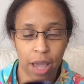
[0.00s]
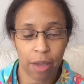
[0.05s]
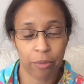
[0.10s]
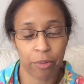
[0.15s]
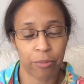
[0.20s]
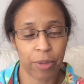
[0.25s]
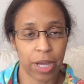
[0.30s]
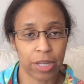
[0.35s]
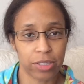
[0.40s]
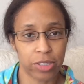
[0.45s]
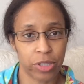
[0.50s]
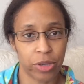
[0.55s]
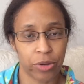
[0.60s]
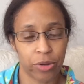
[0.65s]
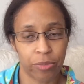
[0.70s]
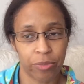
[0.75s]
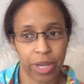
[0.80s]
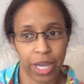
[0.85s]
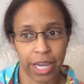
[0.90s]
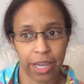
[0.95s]
about to go
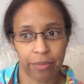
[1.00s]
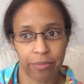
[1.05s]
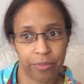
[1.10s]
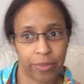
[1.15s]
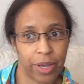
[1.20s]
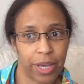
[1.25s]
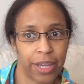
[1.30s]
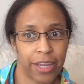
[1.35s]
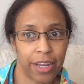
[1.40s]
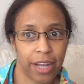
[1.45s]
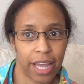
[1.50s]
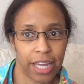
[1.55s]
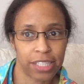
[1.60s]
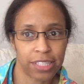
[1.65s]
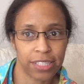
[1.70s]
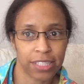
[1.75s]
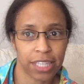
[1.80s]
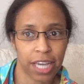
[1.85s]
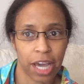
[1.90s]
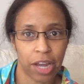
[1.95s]
to bed, but I
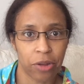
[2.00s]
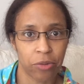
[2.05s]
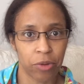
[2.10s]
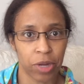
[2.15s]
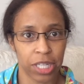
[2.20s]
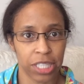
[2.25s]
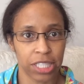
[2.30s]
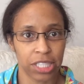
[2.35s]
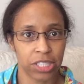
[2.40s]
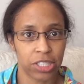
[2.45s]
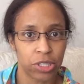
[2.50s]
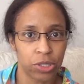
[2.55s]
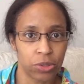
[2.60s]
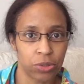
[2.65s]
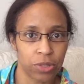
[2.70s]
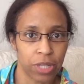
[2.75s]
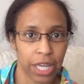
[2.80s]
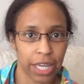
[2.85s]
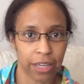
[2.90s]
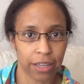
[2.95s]
just kind of wanted to do
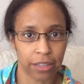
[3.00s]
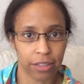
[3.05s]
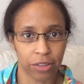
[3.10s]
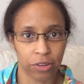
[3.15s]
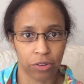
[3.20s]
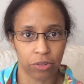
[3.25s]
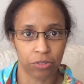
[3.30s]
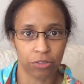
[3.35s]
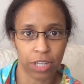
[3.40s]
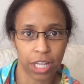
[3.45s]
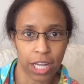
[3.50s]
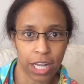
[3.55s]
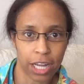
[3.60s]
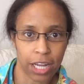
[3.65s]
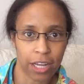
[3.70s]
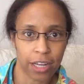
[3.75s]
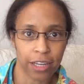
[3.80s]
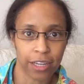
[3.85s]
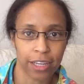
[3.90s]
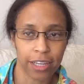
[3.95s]
like a little
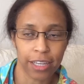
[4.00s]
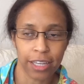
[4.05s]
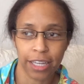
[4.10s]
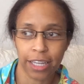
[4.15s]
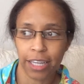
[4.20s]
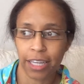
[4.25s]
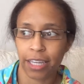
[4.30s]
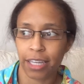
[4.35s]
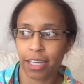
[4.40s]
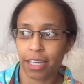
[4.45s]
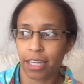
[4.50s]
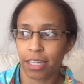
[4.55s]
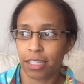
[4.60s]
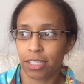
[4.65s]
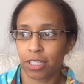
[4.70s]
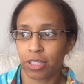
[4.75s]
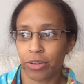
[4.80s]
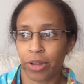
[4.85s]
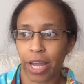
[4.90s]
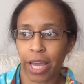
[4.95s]
vlog
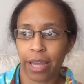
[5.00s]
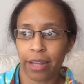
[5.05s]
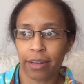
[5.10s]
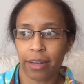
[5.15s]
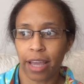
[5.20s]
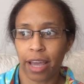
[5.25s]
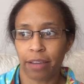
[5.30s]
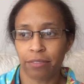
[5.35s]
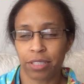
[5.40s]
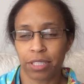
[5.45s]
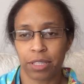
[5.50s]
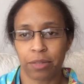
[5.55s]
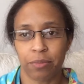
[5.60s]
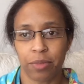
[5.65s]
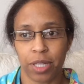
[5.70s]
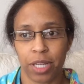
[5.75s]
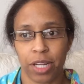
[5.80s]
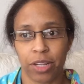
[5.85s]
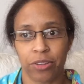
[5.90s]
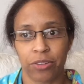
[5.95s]
so that I have
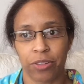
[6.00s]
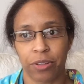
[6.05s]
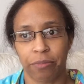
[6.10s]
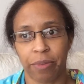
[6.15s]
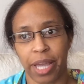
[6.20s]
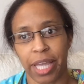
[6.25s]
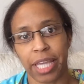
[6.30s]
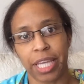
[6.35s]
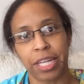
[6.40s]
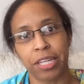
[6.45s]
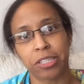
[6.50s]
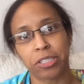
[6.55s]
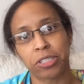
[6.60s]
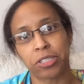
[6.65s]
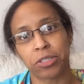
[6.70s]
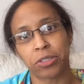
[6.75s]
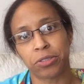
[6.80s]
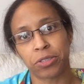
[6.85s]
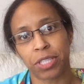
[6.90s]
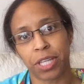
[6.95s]
something other than my eating
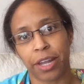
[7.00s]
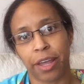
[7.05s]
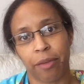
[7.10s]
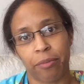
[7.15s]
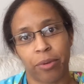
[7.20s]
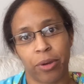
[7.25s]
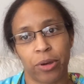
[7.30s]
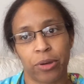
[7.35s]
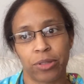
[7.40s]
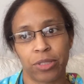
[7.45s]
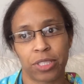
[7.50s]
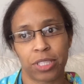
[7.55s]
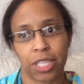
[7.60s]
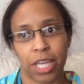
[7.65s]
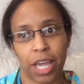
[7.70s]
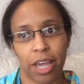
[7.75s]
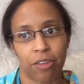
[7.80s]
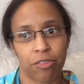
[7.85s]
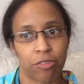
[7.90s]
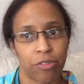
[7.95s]
shows that I post
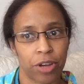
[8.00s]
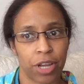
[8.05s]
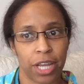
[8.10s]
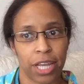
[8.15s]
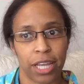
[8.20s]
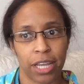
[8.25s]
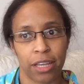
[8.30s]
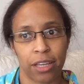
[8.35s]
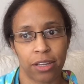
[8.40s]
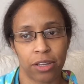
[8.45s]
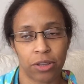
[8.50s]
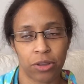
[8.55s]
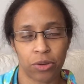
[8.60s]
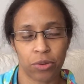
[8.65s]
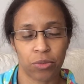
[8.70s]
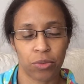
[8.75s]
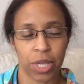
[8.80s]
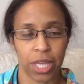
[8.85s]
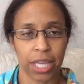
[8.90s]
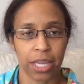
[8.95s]
every
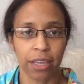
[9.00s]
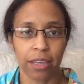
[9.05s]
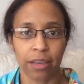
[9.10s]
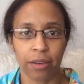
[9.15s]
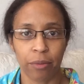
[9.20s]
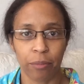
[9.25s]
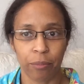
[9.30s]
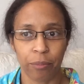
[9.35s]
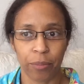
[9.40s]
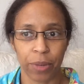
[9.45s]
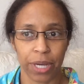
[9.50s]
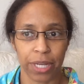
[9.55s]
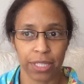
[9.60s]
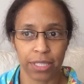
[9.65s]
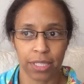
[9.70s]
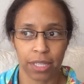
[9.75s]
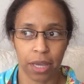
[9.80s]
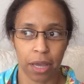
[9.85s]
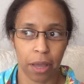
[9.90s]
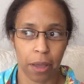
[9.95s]
week. But